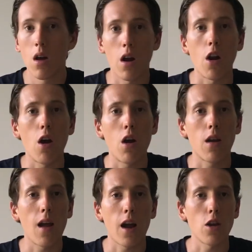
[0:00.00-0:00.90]
I don't know.
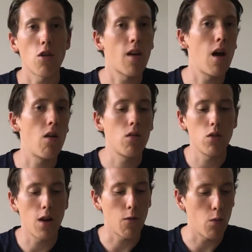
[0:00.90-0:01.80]
How can you tell?
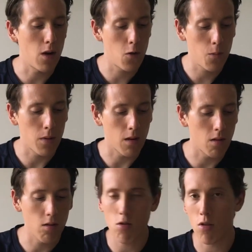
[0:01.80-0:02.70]
You never will,
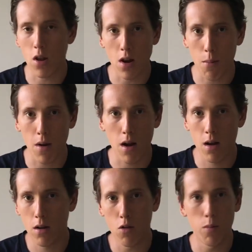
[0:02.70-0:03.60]
because it's just a number.
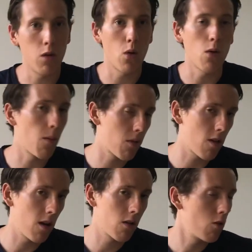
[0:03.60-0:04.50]
Could be
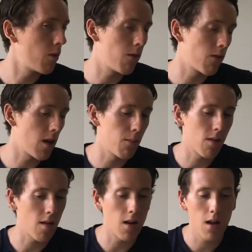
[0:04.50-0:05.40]
21%, could be
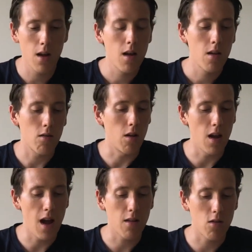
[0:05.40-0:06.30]
15%. So
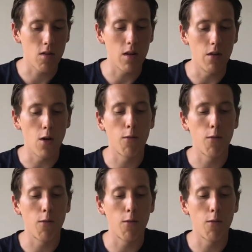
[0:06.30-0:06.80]
yeah, it's just silly.